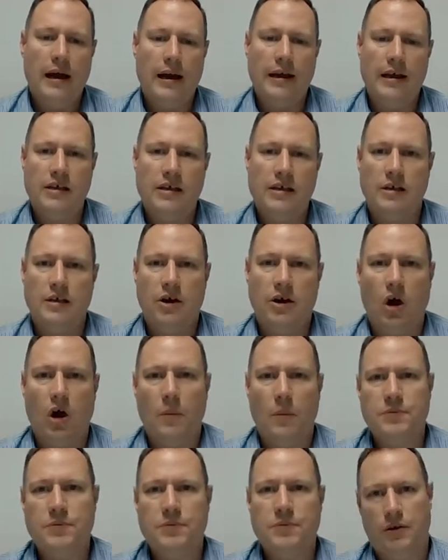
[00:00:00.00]
is an
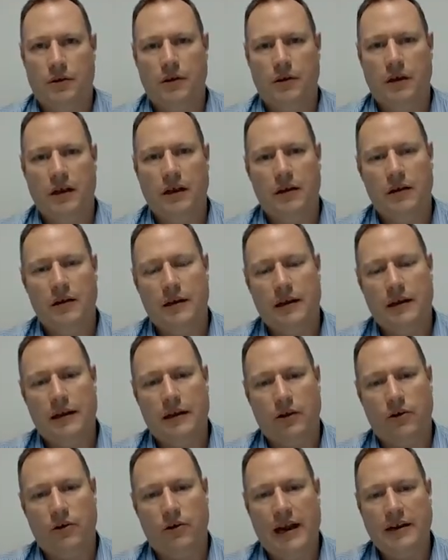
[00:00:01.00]
option
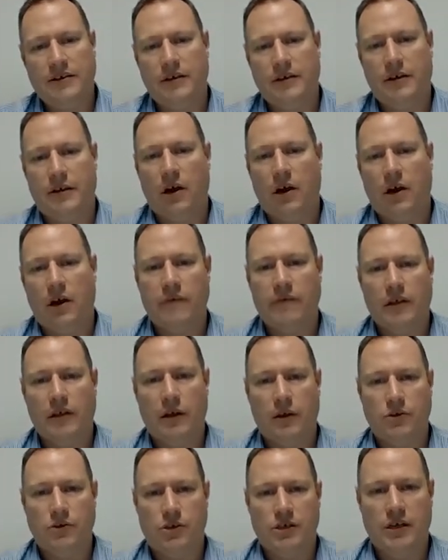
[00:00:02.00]
granted over
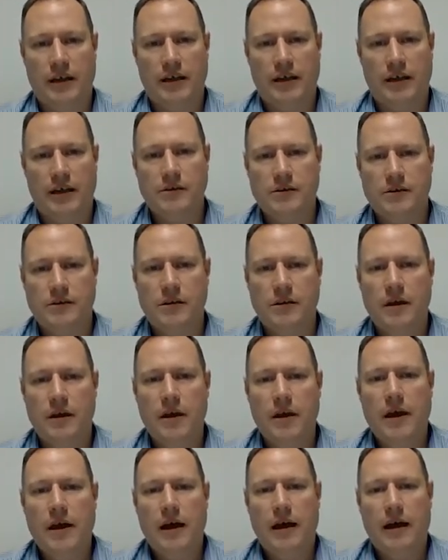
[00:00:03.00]
those shares
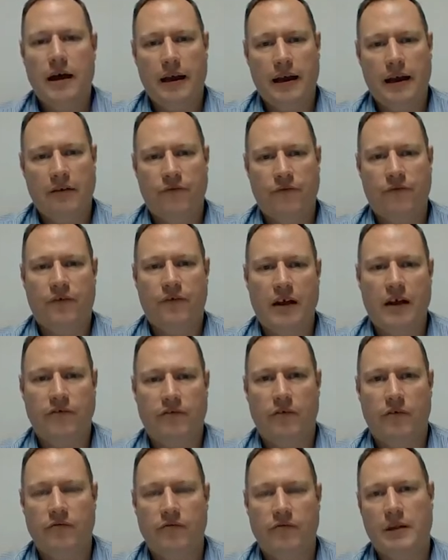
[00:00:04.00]
in favour
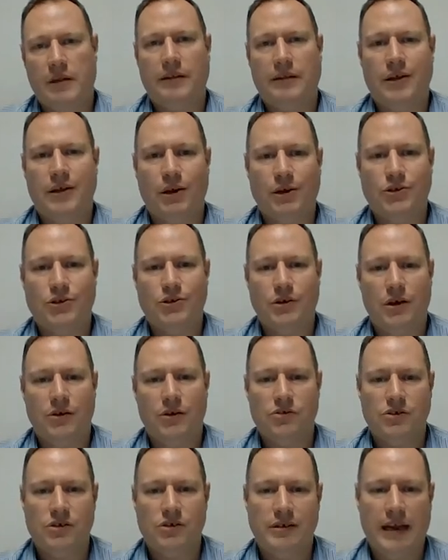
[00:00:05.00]
of the bloodline trusts,
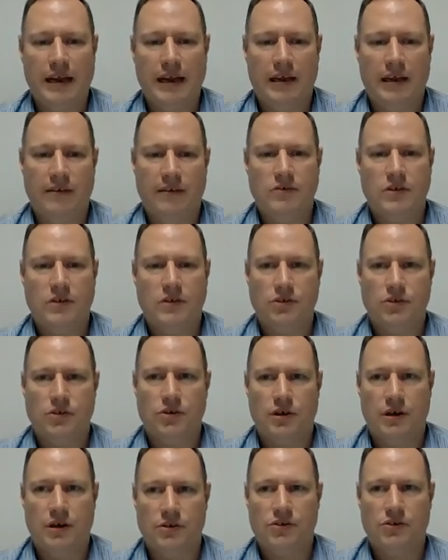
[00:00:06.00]
and that gives those
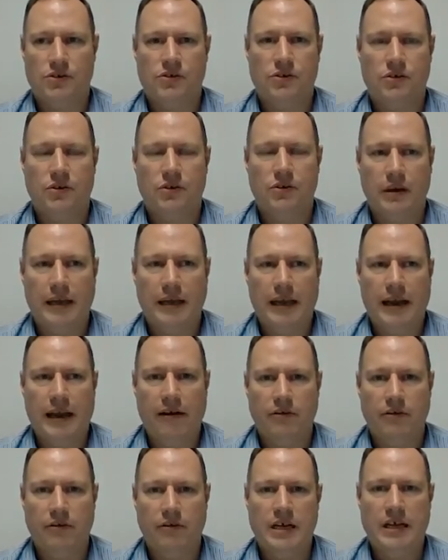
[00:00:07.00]
trusts the
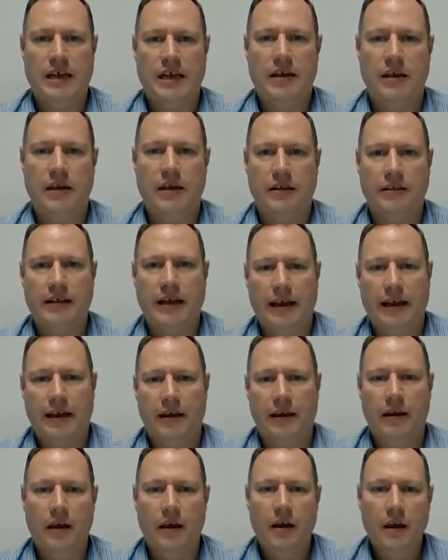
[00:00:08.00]
guarantee that they